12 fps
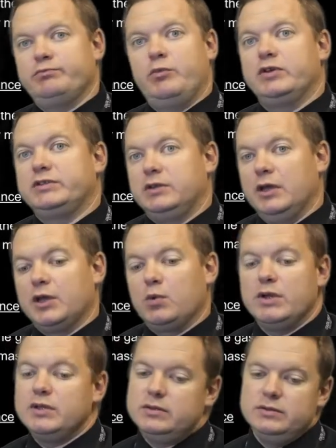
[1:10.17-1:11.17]
most
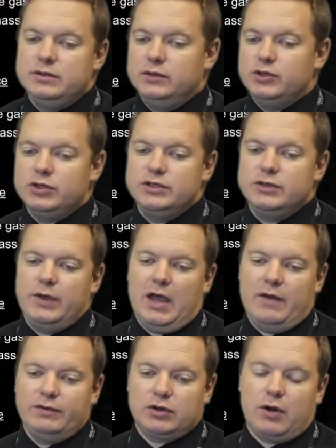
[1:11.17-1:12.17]
liquid solutions that we
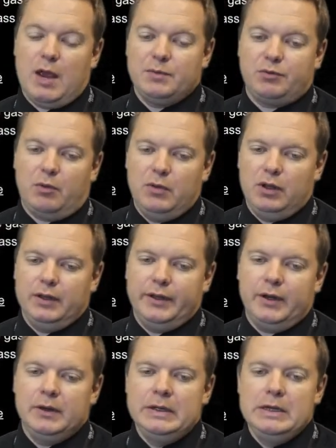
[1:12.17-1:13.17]
have is grams per
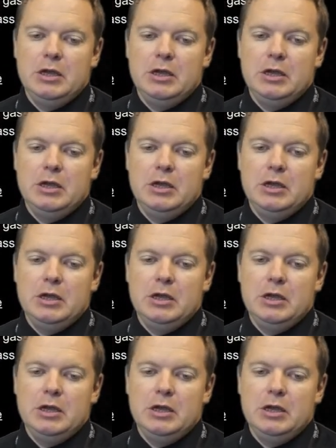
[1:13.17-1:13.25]
milliliter.